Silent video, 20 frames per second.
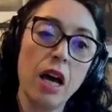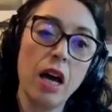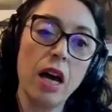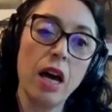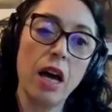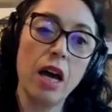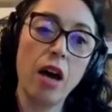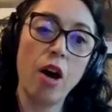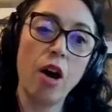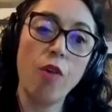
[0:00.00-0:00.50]

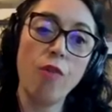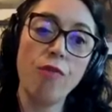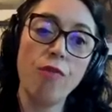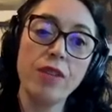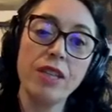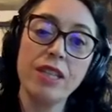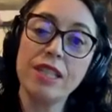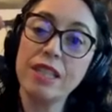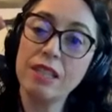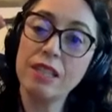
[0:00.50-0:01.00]
uh,
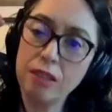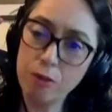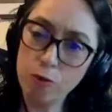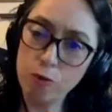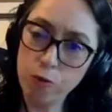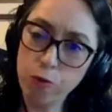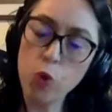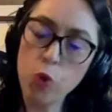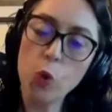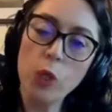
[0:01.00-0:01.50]
of
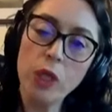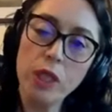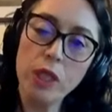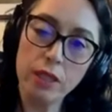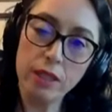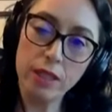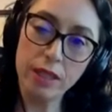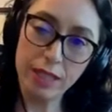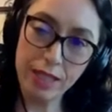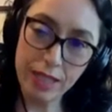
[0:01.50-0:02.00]
full
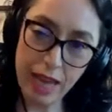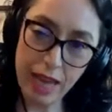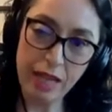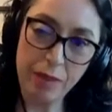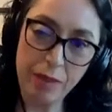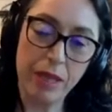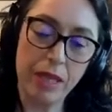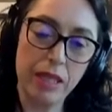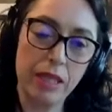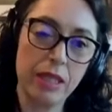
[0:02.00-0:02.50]

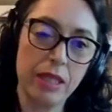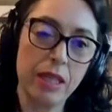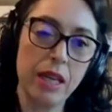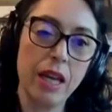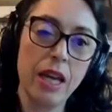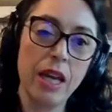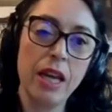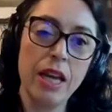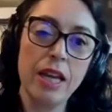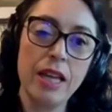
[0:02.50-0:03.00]
sediment,
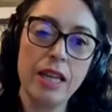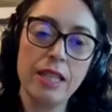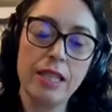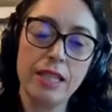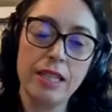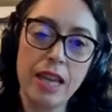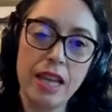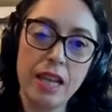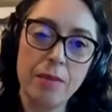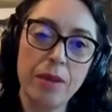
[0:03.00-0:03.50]

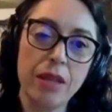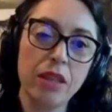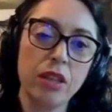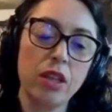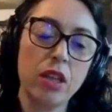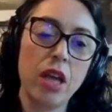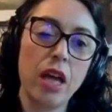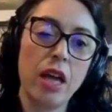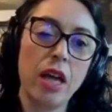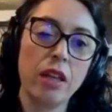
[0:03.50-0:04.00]

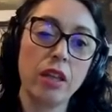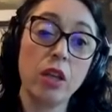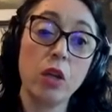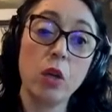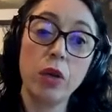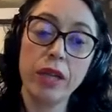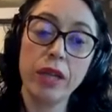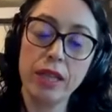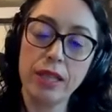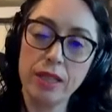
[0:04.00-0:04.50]
sediment uh,
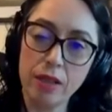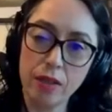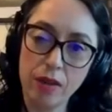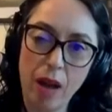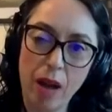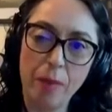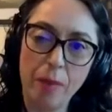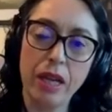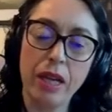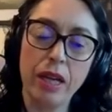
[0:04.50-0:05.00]
including
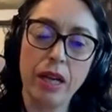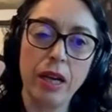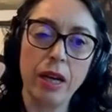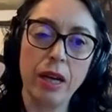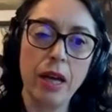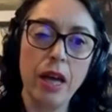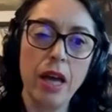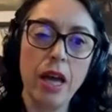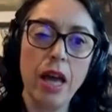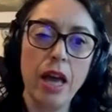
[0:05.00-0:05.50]

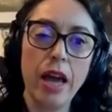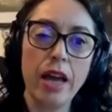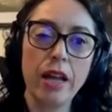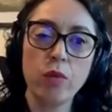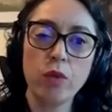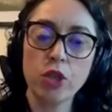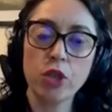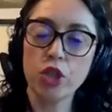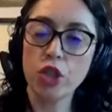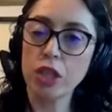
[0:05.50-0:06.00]
ceramic.
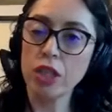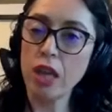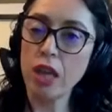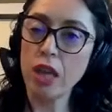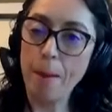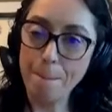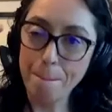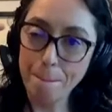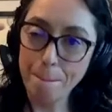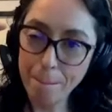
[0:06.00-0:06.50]
And it was just
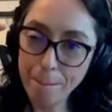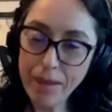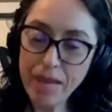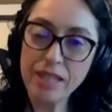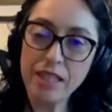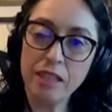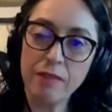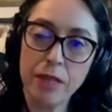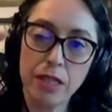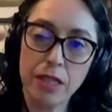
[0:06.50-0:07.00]
a
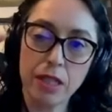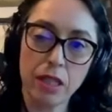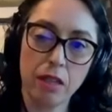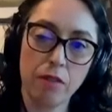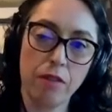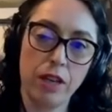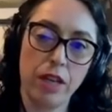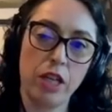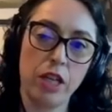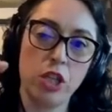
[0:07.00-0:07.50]
massive
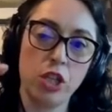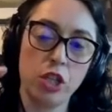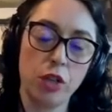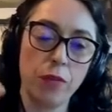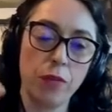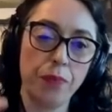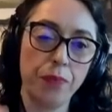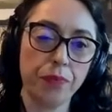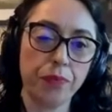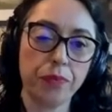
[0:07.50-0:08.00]

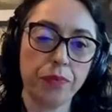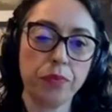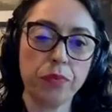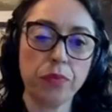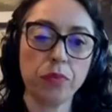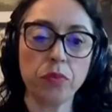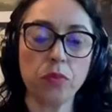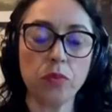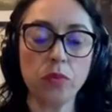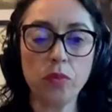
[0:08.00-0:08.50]
stratification.
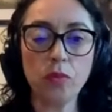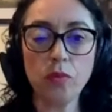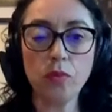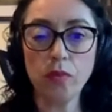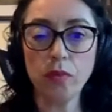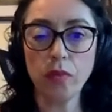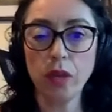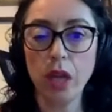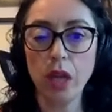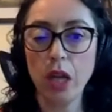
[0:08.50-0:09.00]

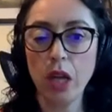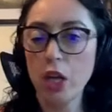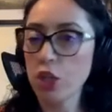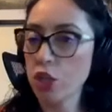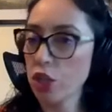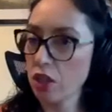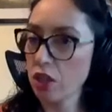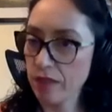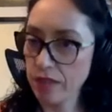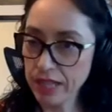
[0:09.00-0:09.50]

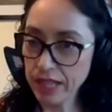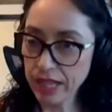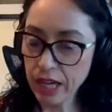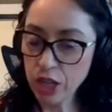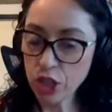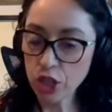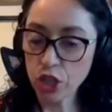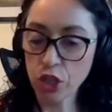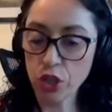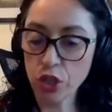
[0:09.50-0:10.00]
So the
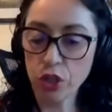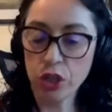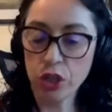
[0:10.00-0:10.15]
investigation